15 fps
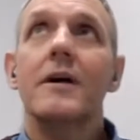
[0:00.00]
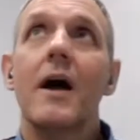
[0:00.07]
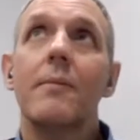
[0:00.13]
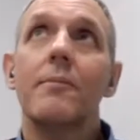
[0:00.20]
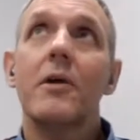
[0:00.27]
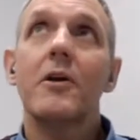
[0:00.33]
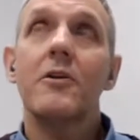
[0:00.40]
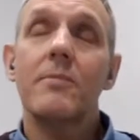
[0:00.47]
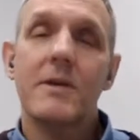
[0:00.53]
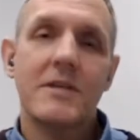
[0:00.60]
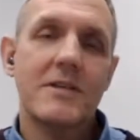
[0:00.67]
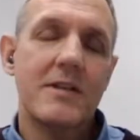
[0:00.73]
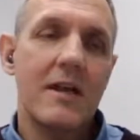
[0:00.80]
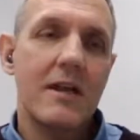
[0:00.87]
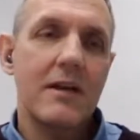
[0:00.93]
I'm going to
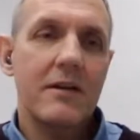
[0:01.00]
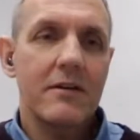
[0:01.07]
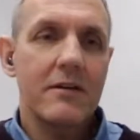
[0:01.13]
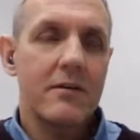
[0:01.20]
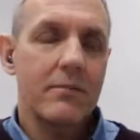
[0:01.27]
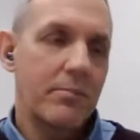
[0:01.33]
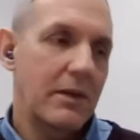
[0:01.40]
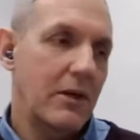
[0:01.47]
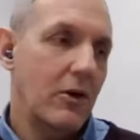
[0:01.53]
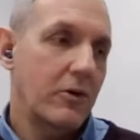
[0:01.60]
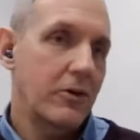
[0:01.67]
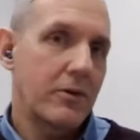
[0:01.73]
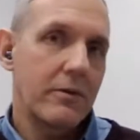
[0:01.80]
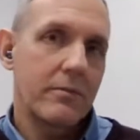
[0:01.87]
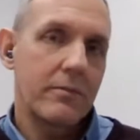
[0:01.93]
extend it
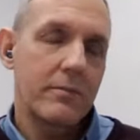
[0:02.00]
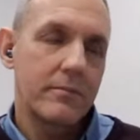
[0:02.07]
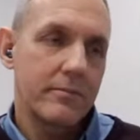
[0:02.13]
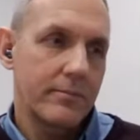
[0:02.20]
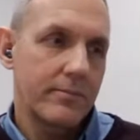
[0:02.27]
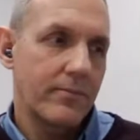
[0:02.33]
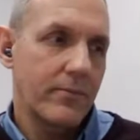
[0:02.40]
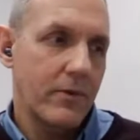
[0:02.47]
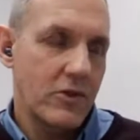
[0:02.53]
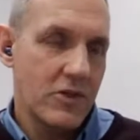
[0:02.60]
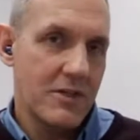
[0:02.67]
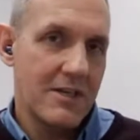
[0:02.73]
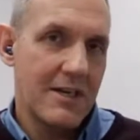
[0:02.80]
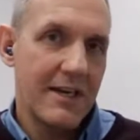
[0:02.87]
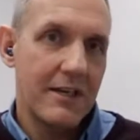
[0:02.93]
beyond
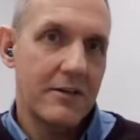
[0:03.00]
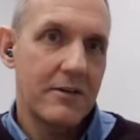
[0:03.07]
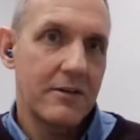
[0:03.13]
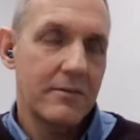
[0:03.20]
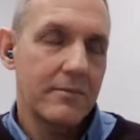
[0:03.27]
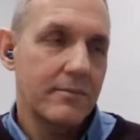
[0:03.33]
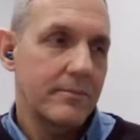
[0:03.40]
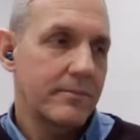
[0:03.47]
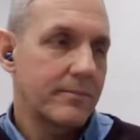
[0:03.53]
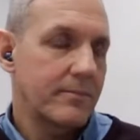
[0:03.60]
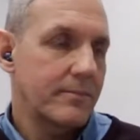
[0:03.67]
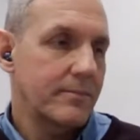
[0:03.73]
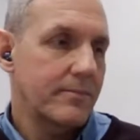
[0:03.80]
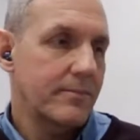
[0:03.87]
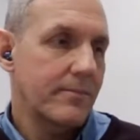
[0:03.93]
just LinkedIn.
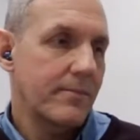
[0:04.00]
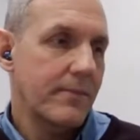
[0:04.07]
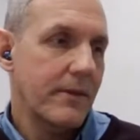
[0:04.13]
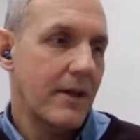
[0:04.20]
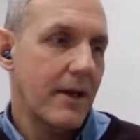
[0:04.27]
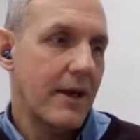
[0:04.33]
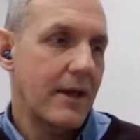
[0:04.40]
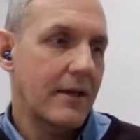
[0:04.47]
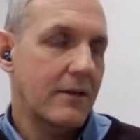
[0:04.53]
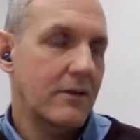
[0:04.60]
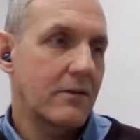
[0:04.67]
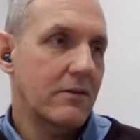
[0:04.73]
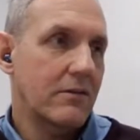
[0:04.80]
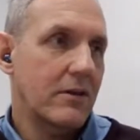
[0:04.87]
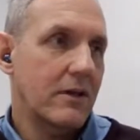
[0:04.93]
And